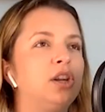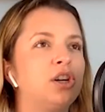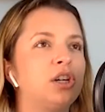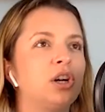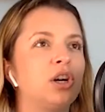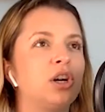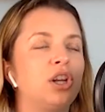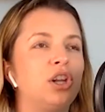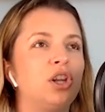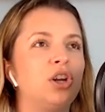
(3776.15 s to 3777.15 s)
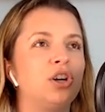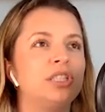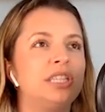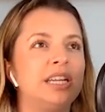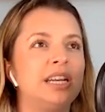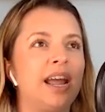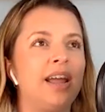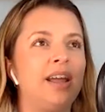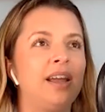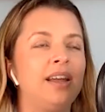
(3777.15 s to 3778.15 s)
your your
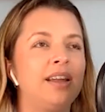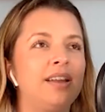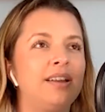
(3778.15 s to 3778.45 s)
DNA